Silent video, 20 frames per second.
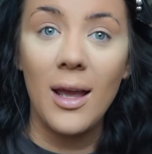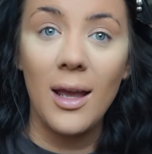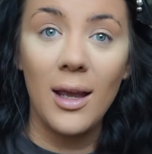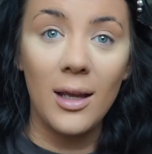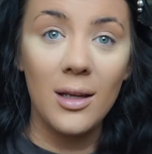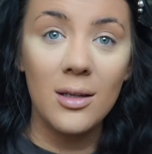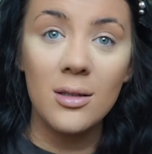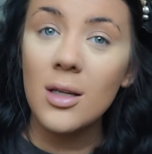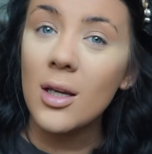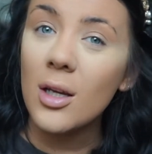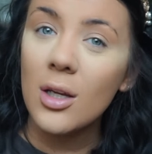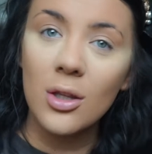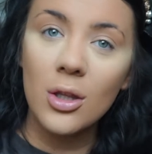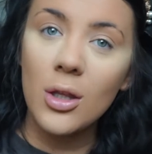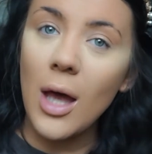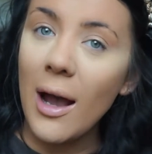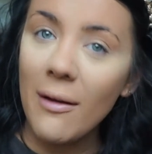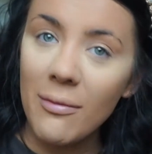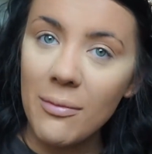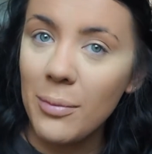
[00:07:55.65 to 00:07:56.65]
And they
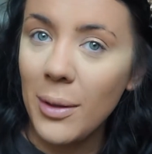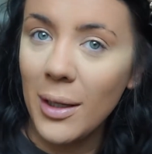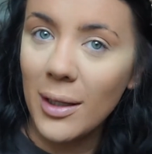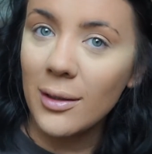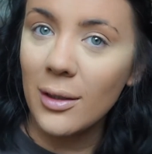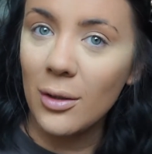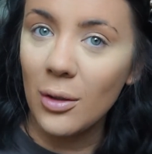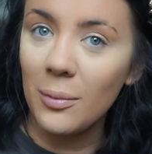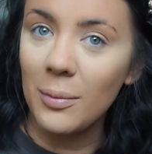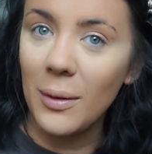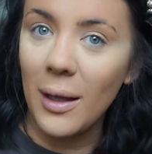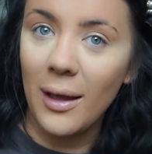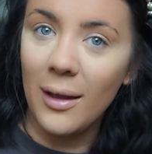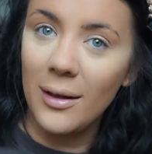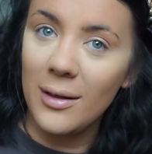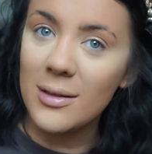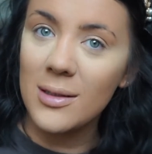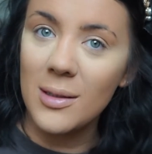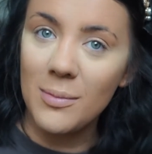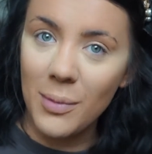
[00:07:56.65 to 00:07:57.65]
haven't picked it up yet, and
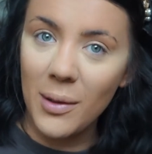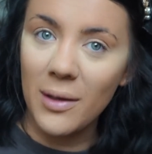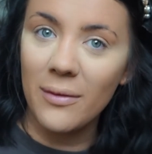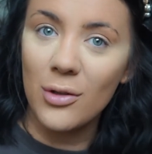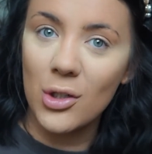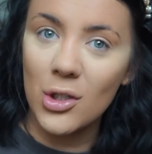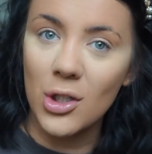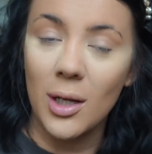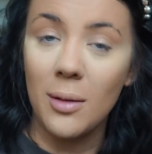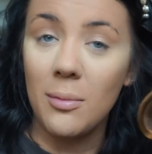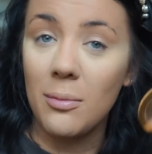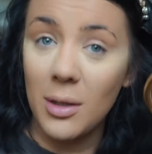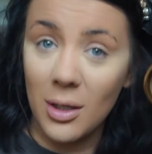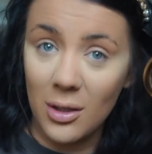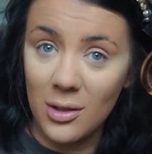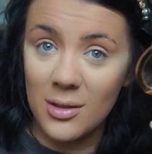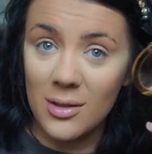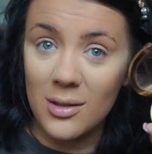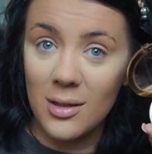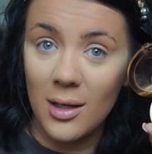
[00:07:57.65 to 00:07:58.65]
it's a bit of a shame
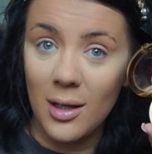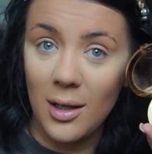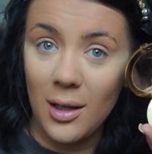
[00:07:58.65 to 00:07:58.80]
because